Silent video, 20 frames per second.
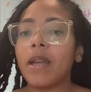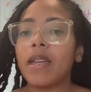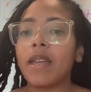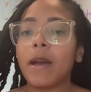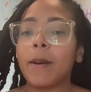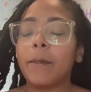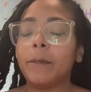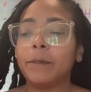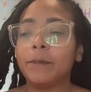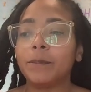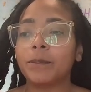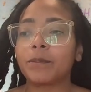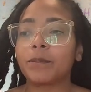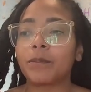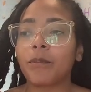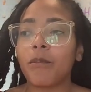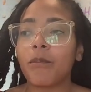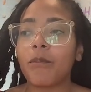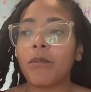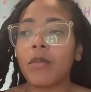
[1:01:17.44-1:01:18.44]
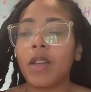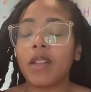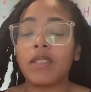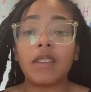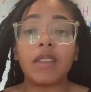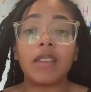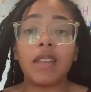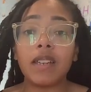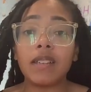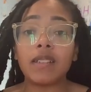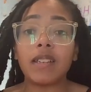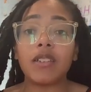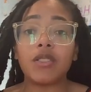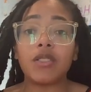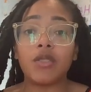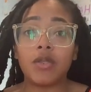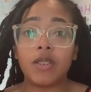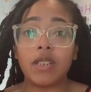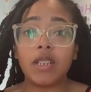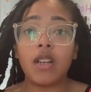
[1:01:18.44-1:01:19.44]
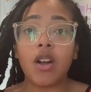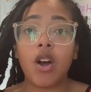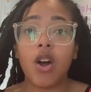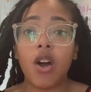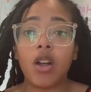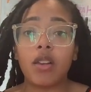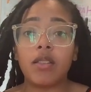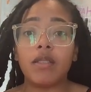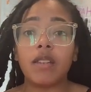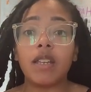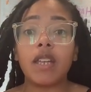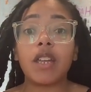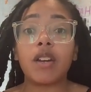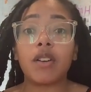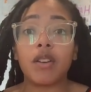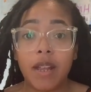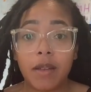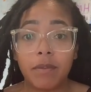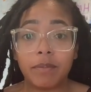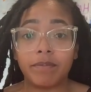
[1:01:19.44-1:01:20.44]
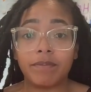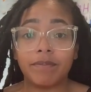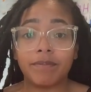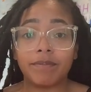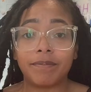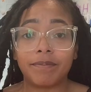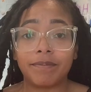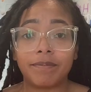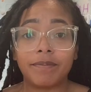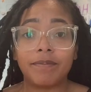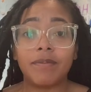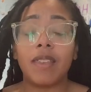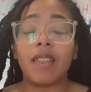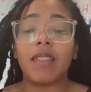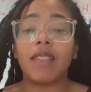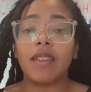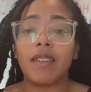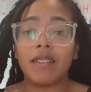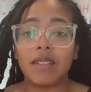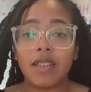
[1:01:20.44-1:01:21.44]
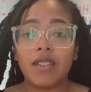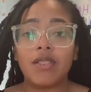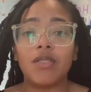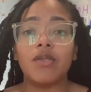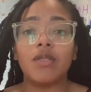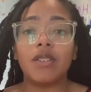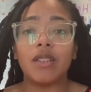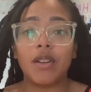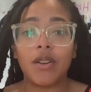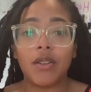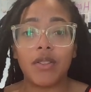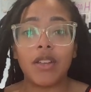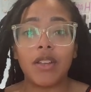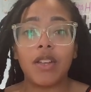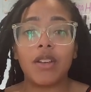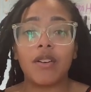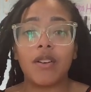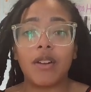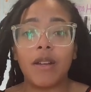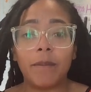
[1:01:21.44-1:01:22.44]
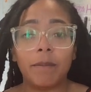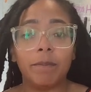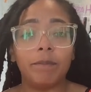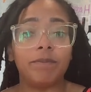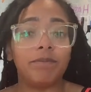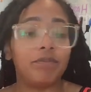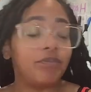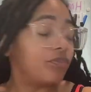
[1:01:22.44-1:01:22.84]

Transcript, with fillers: But yeah, the things that you see on the internet, the things that you see on the internet.